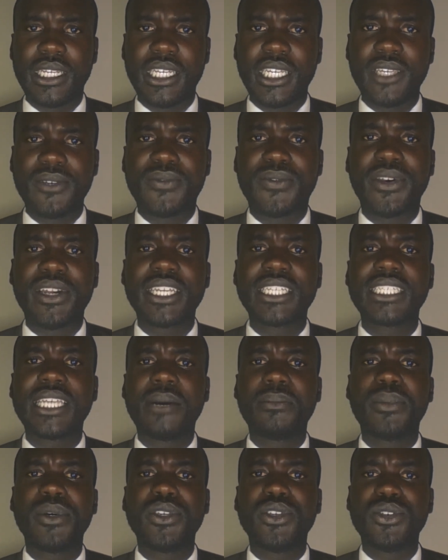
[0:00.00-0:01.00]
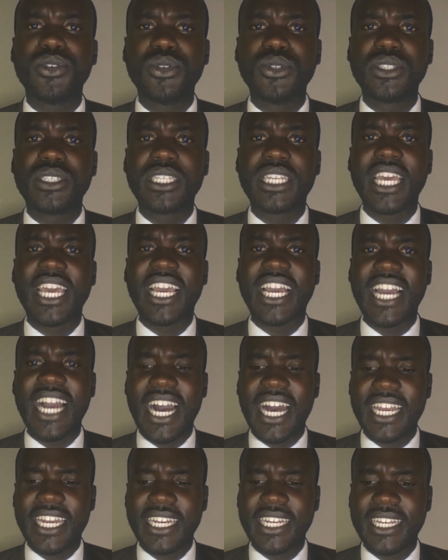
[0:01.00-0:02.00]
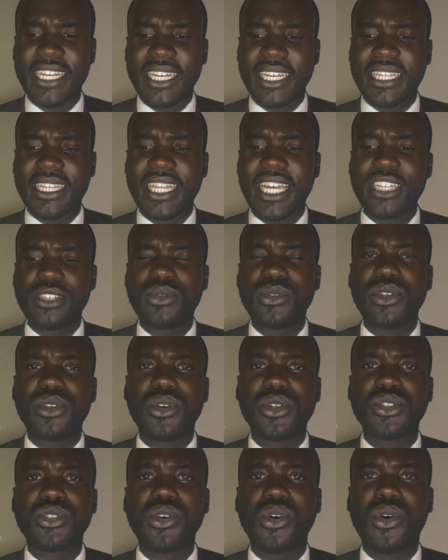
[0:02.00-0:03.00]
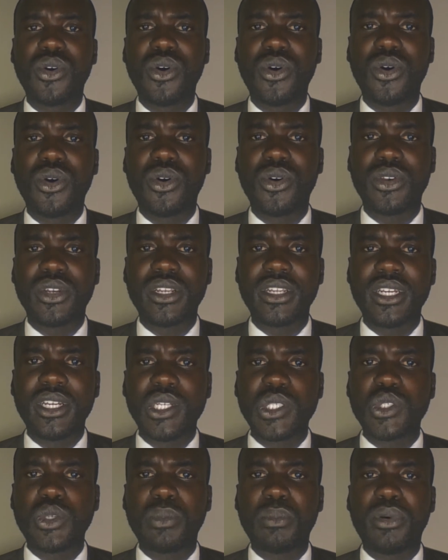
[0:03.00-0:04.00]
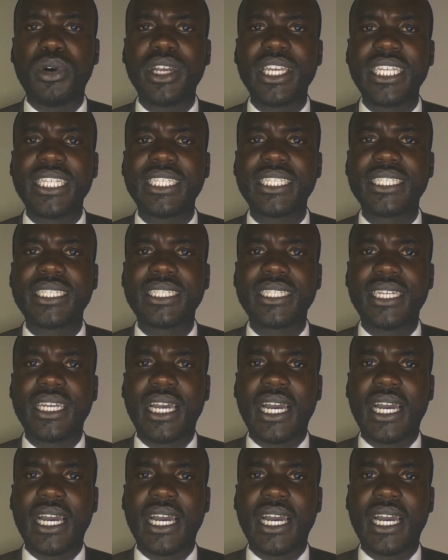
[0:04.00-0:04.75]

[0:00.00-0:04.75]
If, for example, you used a gun, that will also go on to point